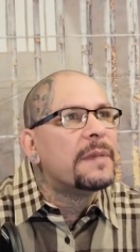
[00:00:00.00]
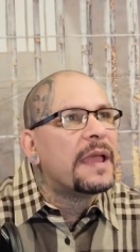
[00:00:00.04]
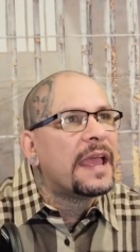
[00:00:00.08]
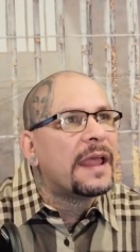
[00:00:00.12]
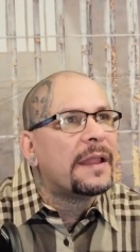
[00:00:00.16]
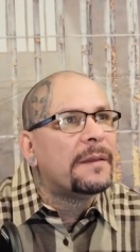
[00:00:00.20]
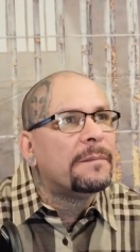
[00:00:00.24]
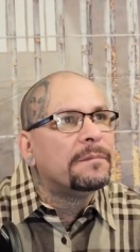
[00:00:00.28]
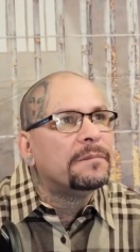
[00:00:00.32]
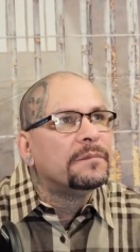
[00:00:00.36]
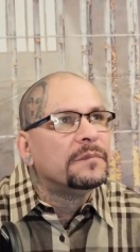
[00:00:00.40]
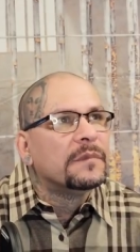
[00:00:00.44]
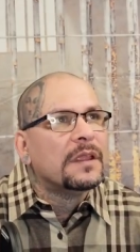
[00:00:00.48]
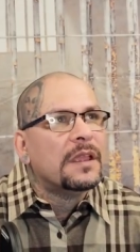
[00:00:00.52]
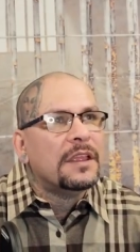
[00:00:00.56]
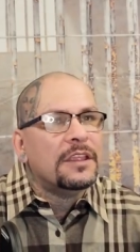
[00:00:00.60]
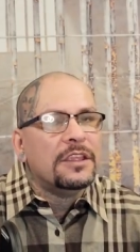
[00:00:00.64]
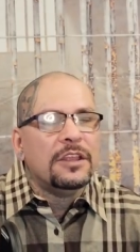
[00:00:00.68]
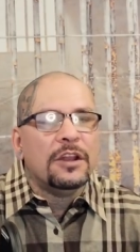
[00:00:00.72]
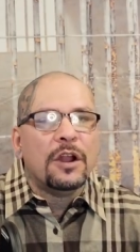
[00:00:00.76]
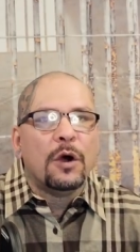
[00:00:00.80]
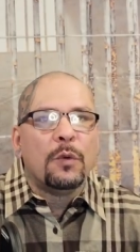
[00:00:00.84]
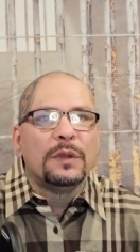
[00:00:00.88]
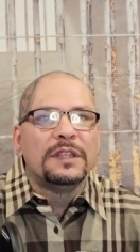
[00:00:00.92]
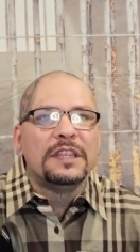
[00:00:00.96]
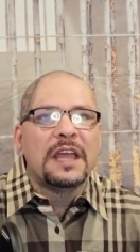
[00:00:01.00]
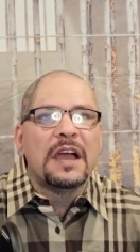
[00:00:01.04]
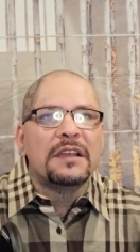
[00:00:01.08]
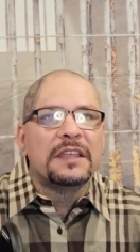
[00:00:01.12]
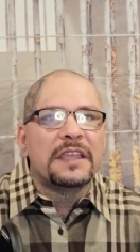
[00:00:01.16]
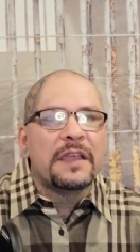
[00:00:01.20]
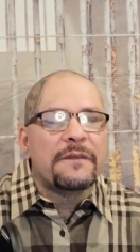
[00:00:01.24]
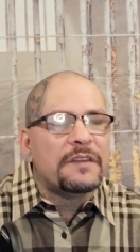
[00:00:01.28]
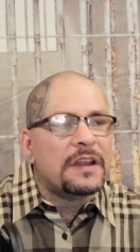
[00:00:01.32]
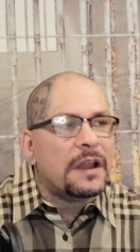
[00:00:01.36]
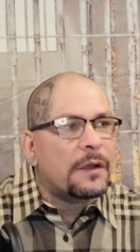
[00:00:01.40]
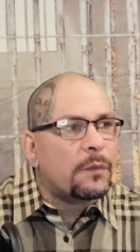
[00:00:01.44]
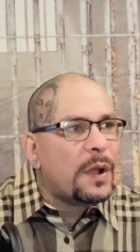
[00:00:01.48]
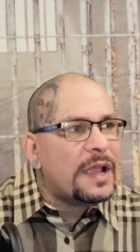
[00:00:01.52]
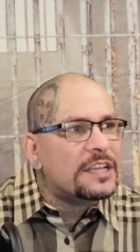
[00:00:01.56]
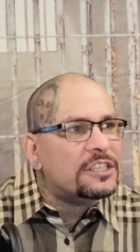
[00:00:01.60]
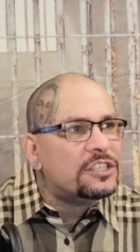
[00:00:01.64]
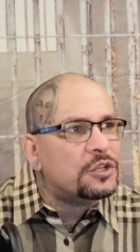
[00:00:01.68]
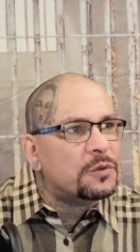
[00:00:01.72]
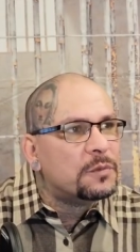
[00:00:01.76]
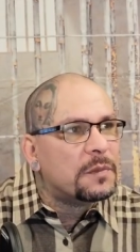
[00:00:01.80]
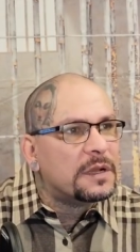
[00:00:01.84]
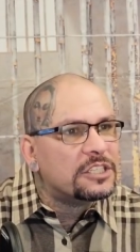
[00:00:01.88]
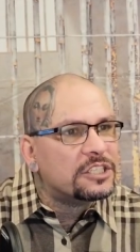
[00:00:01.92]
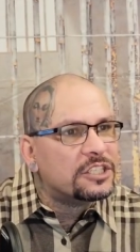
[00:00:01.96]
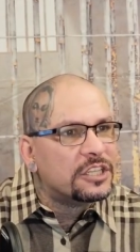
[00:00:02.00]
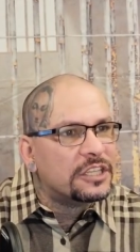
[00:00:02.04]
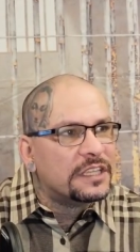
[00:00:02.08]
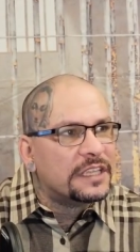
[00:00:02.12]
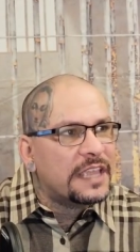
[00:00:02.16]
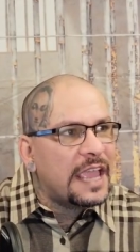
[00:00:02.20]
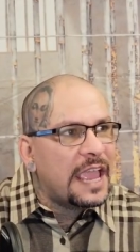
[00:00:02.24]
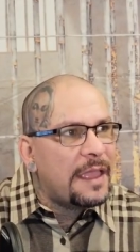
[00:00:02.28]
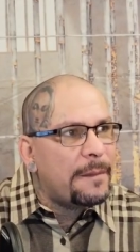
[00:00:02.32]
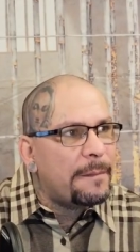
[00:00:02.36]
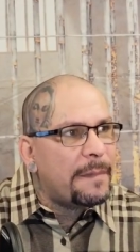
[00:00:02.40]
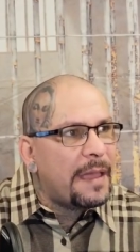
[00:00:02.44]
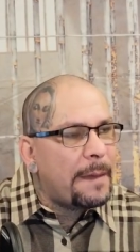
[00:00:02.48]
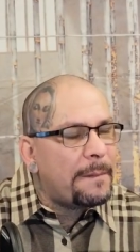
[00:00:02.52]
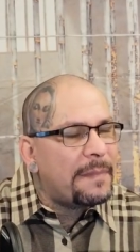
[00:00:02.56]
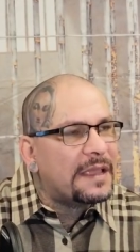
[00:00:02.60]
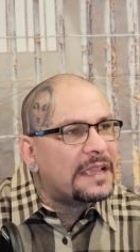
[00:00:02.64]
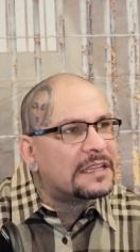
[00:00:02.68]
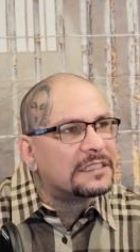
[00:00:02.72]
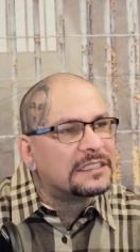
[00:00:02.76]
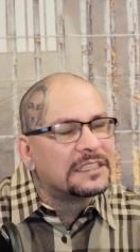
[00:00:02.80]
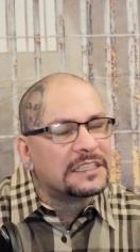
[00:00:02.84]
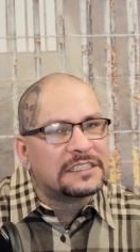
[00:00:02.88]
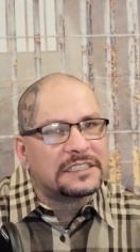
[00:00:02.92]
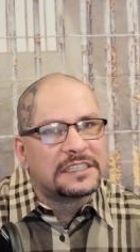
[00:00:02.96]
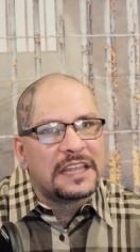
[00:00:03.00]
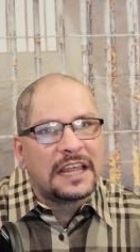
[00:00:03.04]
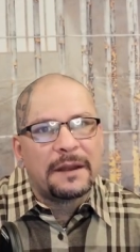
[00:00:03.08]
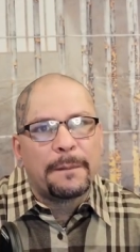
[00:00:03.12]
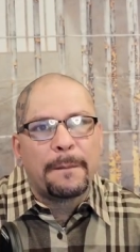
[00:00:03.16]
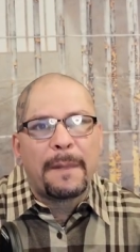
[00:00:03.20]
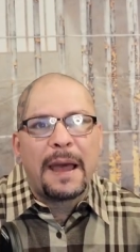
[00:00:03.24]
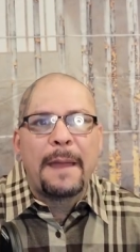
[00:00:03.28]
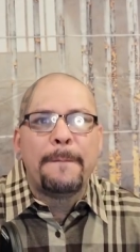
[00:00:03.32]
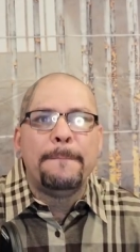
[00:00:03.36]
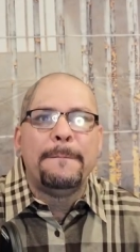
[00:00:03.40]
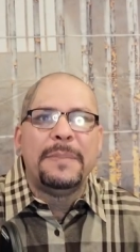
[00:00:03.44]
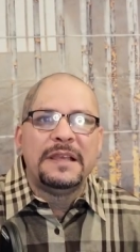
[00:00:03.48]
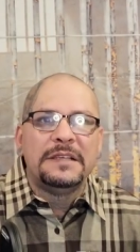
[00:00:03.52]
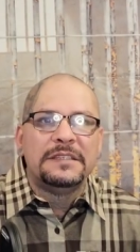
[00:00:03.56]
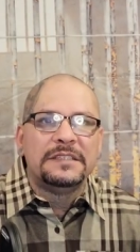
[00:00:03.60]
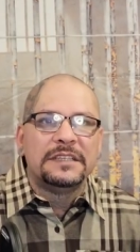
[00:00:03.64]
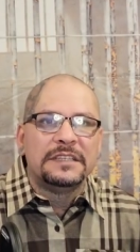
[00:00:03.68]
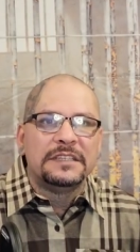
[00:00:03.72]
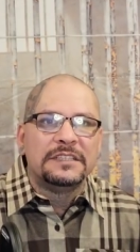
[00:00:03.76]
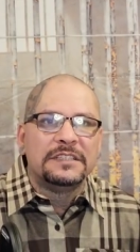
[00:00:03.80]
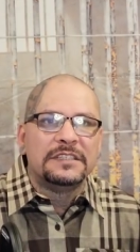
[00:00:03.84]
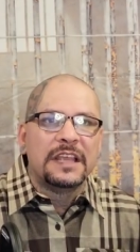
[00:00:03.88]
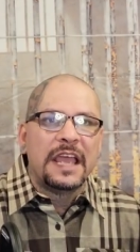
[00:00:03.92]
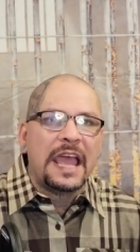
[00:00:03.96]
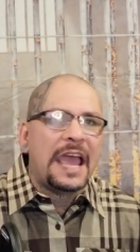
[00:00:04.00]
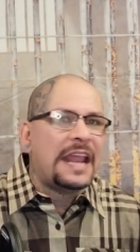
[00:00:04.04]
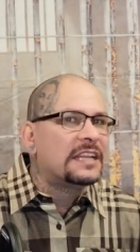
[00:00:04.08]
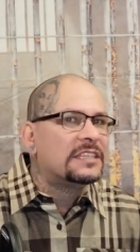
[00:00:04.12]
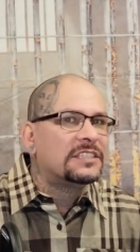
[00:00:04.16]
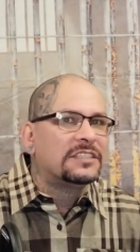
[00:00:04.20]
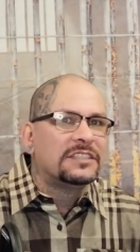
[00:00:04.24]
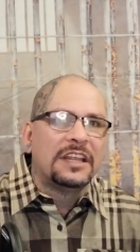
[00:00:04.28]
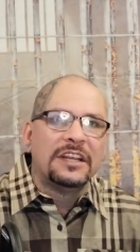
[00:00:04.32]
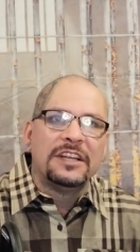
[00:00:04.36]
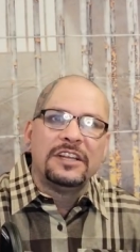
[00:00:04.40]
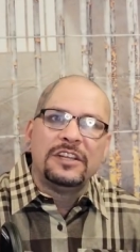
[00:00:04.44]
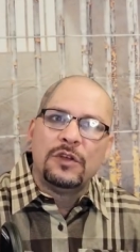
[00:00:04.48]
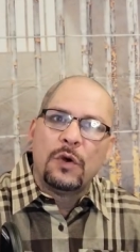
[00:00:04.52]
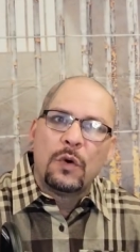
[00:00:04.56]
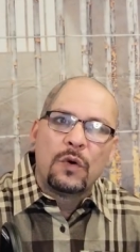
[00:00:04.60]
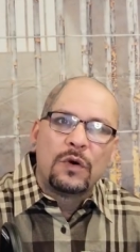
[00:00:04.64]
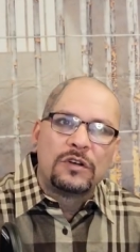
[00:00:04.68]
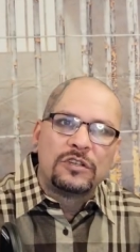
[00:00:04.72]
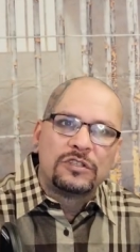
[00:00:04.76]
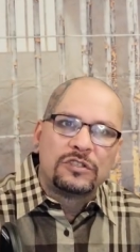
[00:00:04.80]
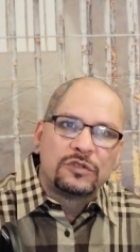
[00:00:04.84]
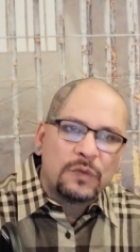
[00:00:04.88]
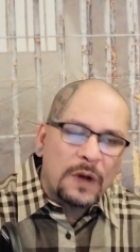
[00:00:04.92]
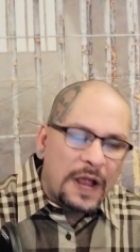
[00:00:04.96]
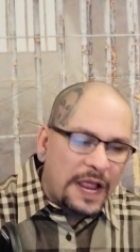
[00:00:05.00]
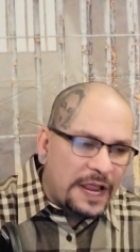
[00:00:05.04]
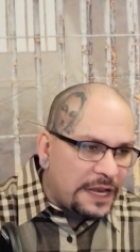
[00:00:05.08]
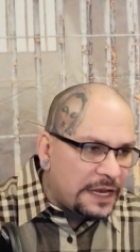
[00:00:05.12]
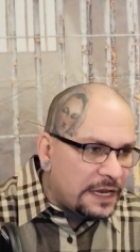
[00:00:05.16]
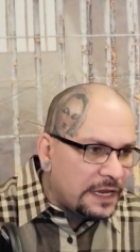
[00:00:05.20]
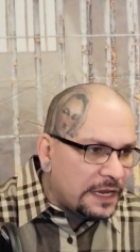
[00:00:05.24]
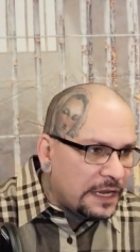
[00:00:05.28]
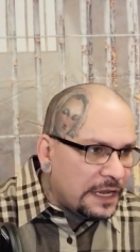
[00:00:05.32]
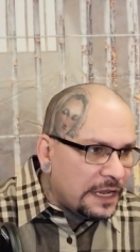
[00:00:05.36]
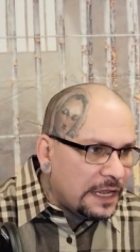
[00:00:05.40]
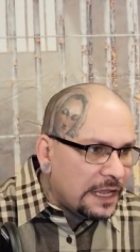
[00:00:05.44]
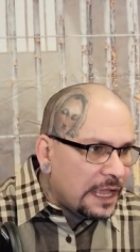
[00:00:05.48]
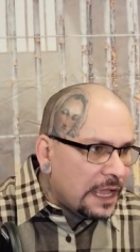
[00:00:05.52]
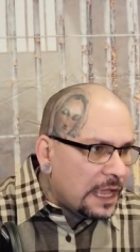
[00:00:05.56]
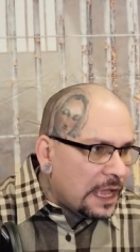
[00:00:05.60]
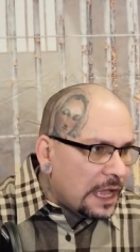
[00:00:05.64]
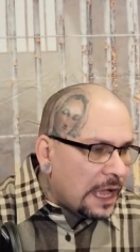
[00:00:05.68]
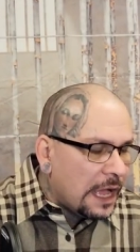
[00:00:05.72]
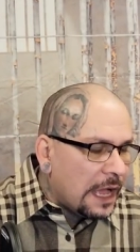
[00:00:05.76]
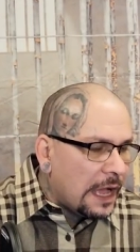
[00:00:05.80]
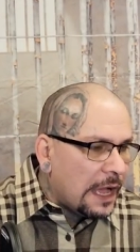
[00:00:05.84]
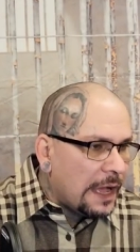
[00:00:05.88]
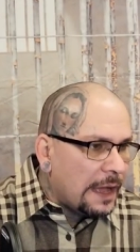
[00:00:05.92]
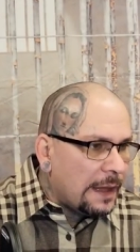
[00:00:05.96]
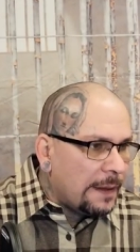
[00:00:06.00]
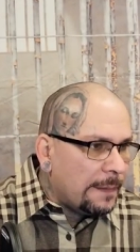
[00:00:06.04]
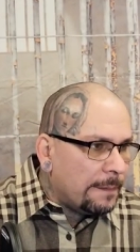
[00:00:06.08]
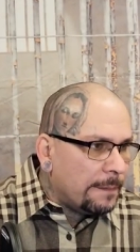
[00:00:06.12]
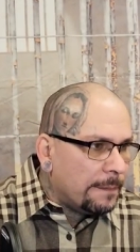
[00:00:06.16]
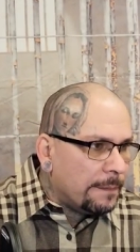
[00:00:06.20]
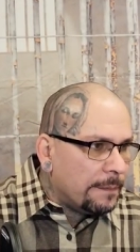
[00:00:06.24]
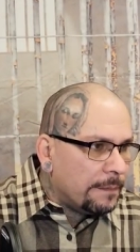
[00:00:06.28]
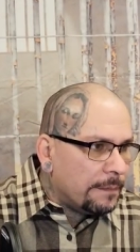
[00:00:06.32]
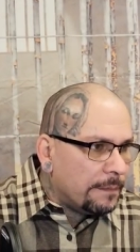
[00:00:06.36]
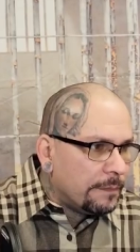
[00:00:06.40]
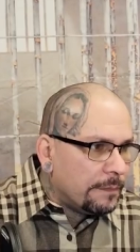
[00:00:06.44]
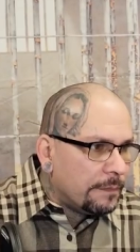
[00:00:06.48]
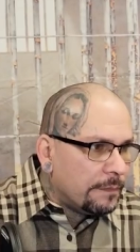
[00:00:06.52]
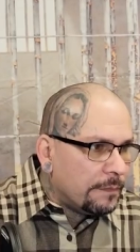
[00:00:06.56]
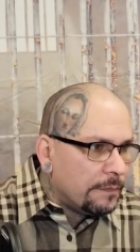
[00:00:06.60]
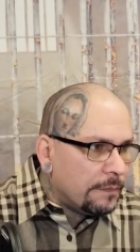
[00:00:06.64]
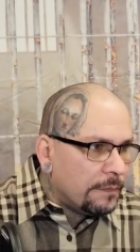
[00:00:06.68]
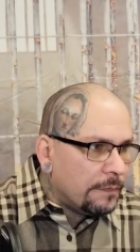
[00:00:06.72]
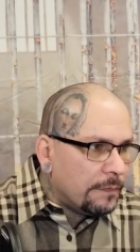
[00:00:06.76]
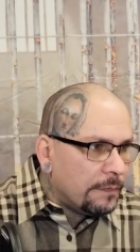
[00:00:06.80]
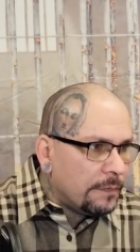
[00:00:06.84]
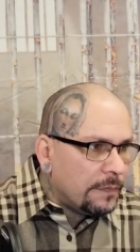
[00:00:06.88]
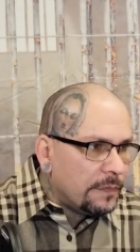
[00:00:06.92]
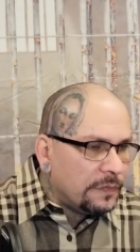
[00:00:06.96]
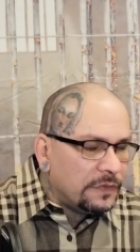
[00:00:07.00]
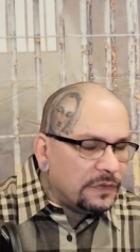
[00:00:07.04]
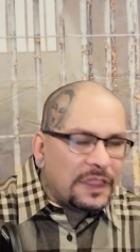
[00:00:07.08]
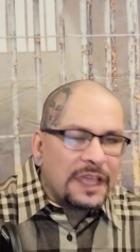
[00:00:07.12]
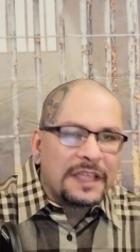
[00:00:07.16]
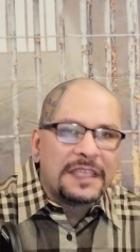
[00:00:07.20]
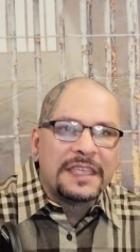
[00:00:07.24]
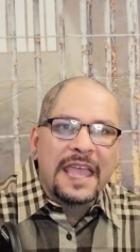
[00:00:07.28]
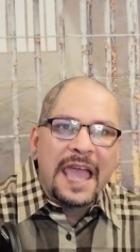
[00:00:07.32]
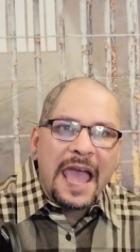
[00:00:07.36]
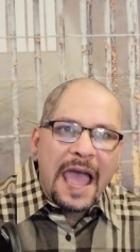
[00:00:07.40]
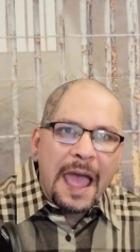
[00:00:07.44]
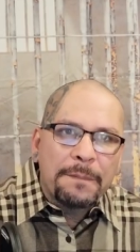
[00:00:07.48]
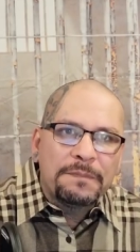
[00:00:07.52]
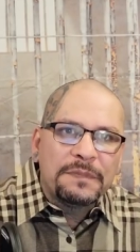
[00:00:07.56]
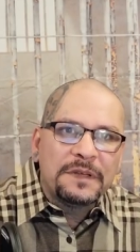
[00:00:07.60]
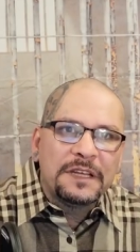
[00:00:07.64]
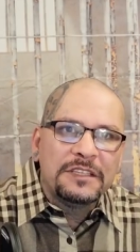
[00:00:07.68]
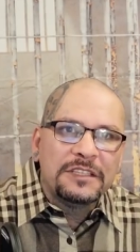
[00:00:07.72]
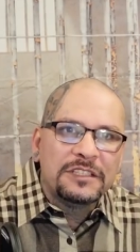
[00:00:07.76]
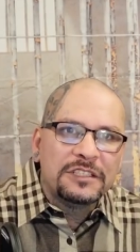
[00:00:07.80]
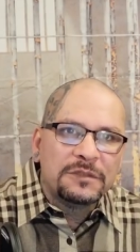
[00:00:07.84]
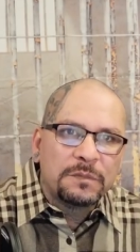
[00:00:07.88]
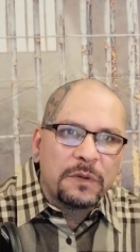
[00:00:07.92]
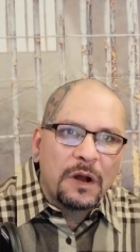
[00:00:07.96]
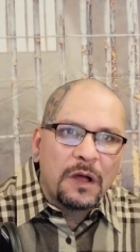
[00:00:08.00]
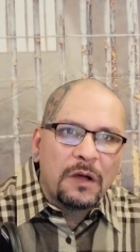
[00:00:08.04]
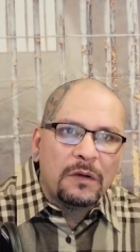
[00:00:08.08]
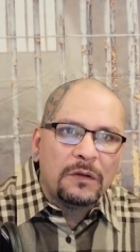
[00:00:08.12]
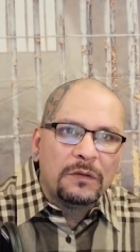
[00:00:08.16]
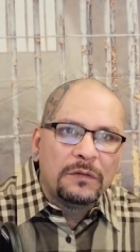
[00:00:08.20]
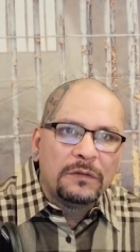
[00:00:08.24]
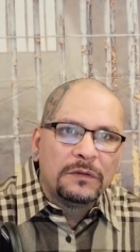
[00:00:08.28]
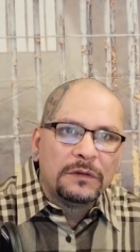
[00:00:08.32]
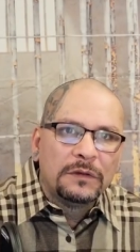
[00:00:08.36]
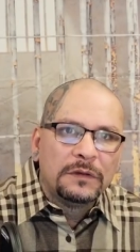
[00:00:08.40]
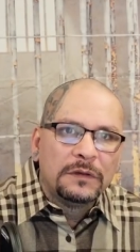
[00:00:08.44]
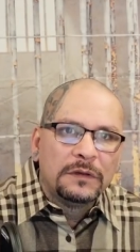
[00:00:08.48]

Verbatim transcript: man, you know, without giving away too much of the game, man, because it's none of my business and it's none of yours, right? Um, the captains, bro,